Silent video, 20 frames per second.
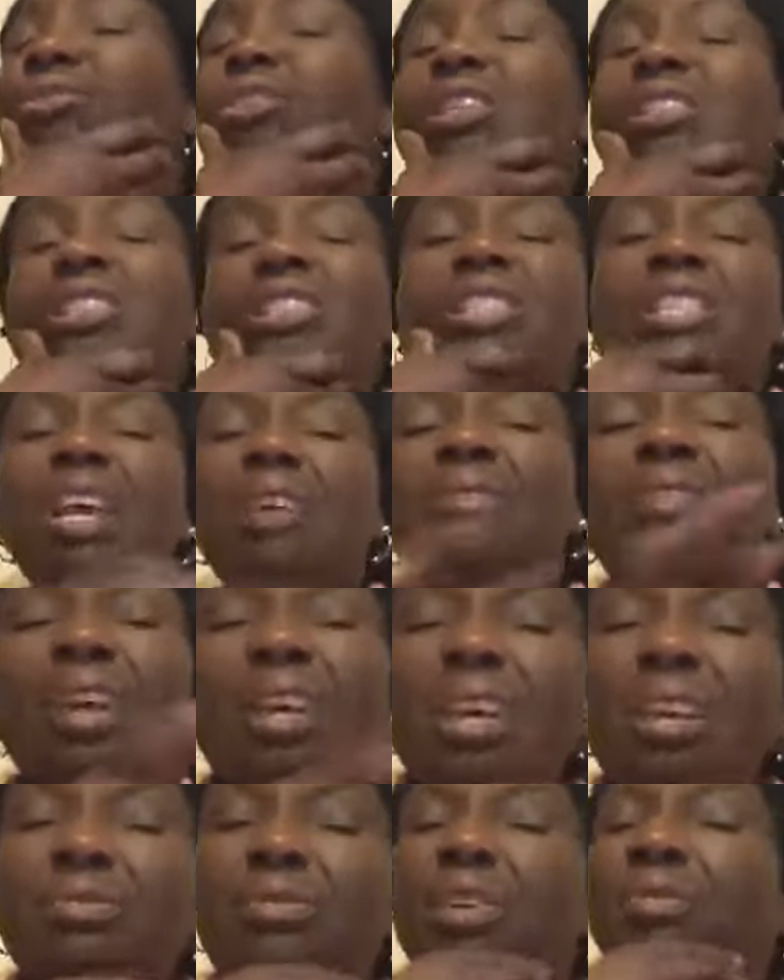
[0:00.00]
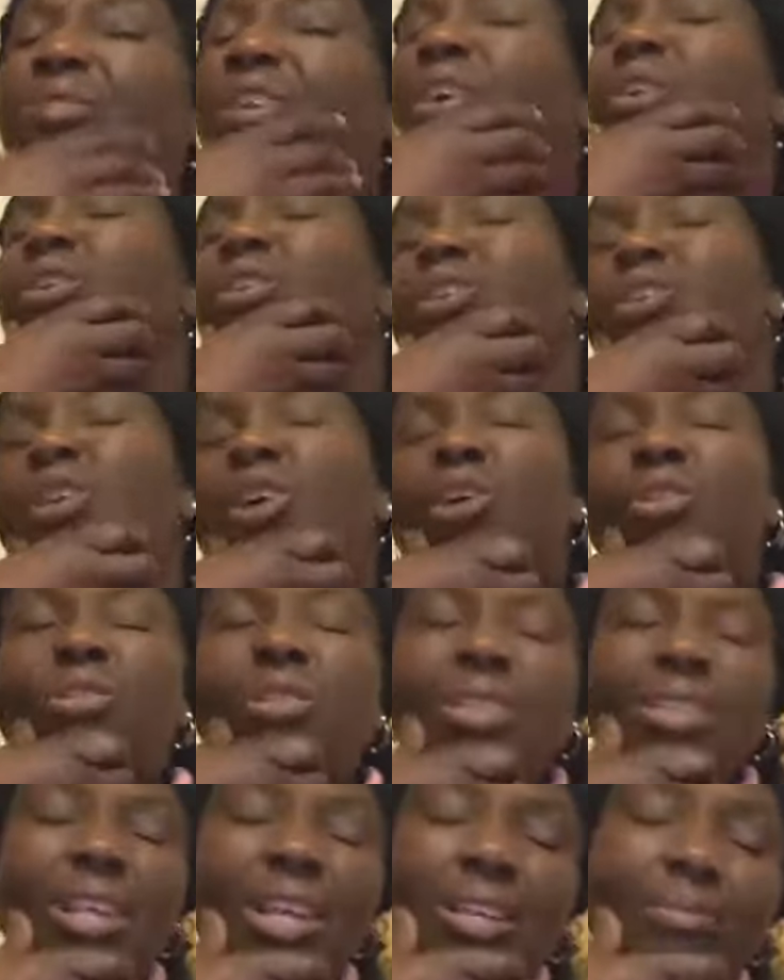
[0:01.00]
Receive the gift of the Holy
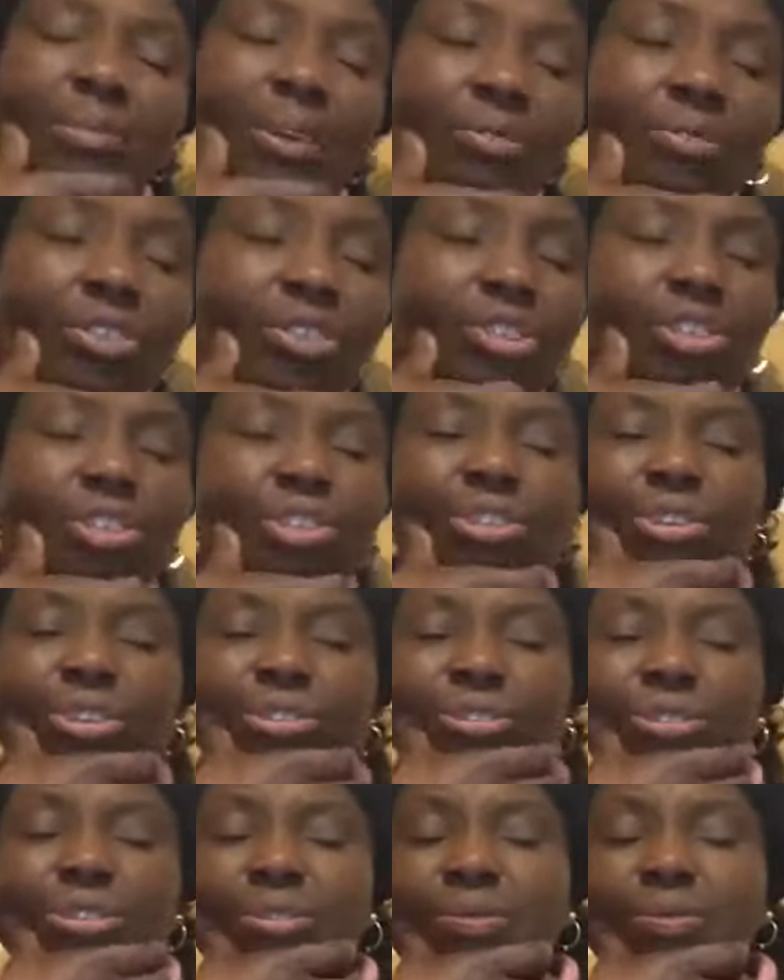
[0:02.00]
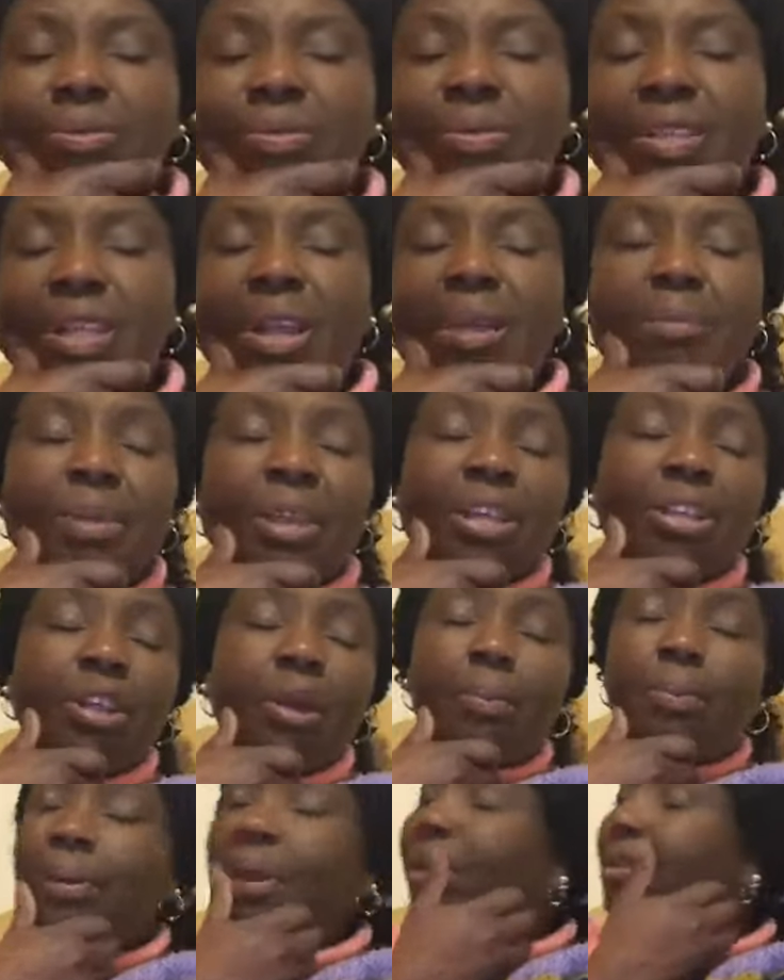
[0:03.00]
Ghost in the name of Jesus. Begin
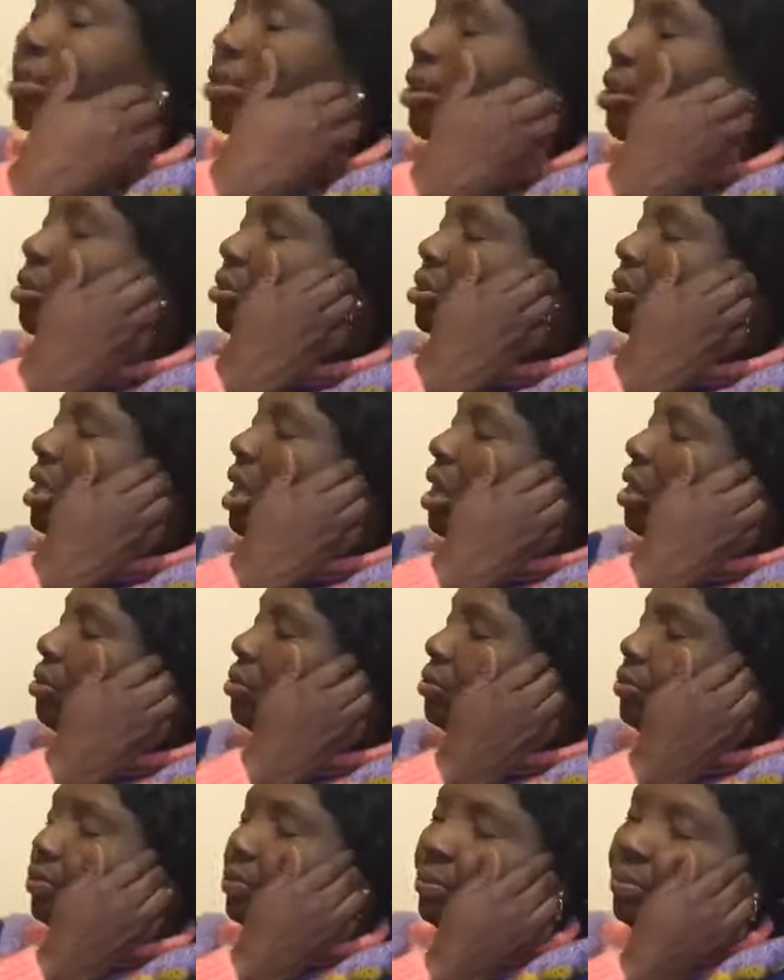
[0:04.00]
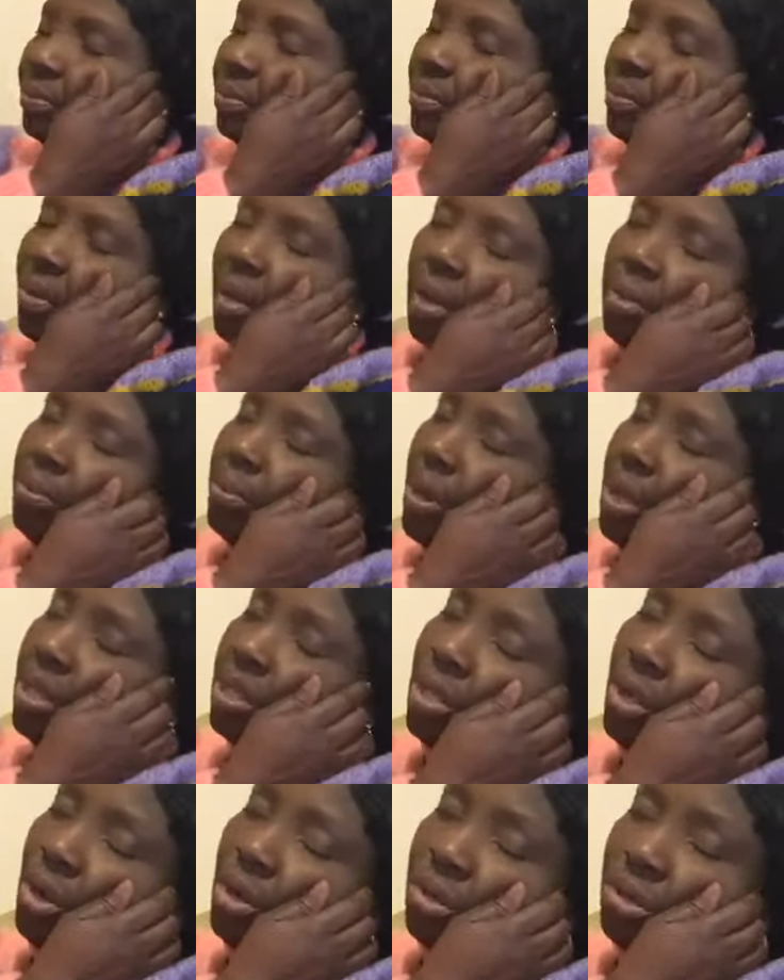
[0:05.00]
to pray in tongues now. Pray
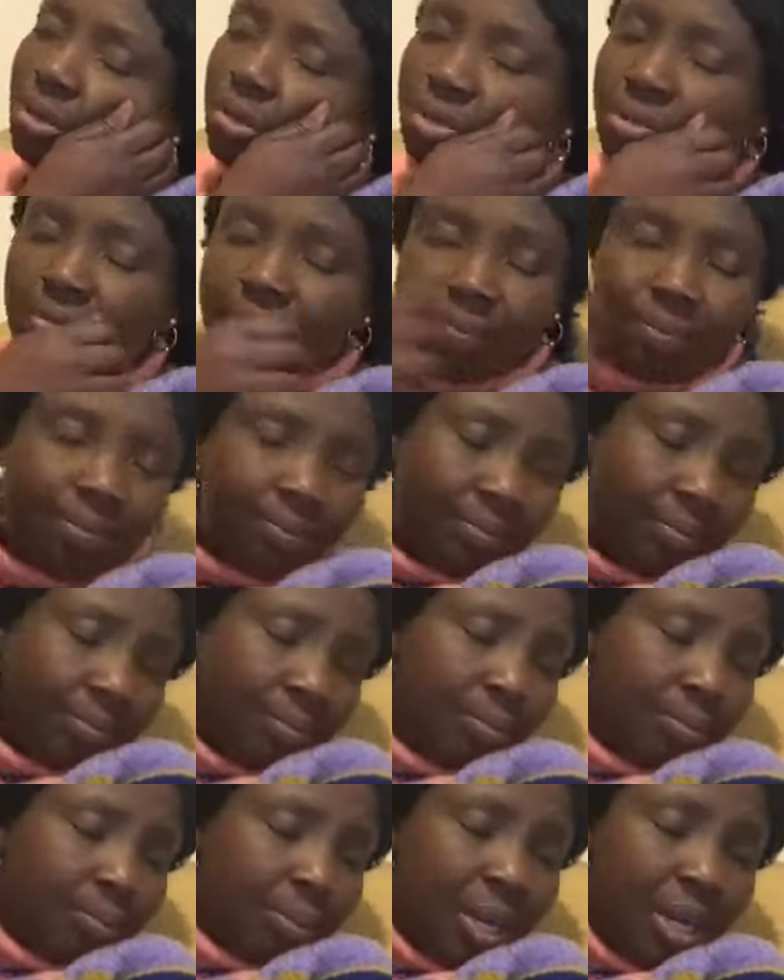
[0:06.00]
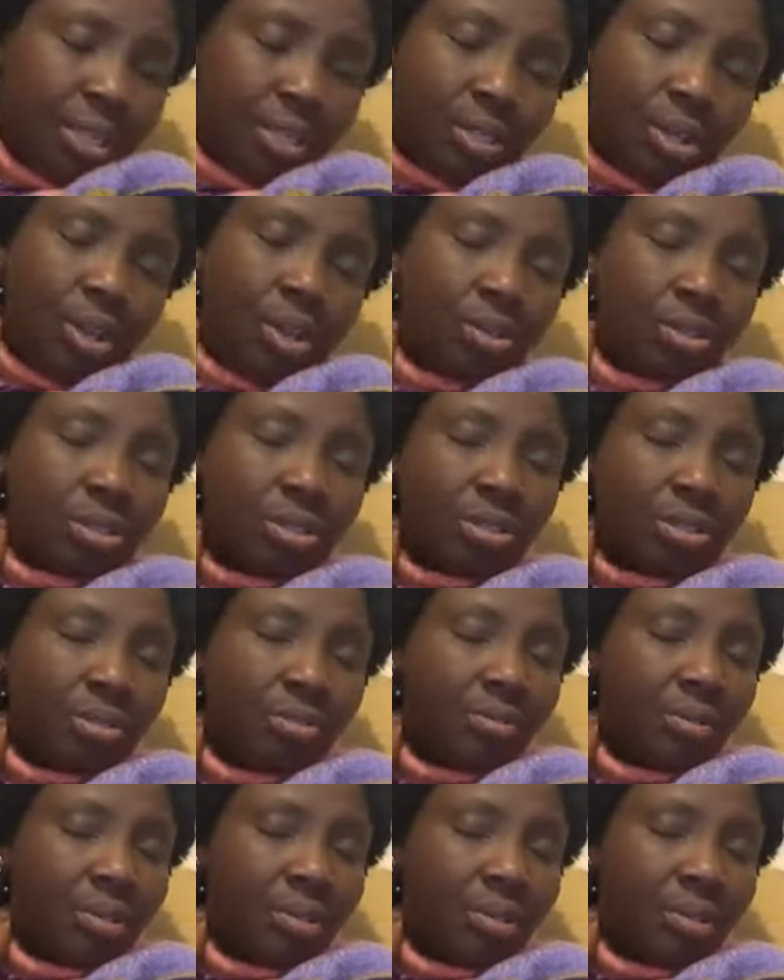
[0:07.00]
in tongues. Pray in tongues.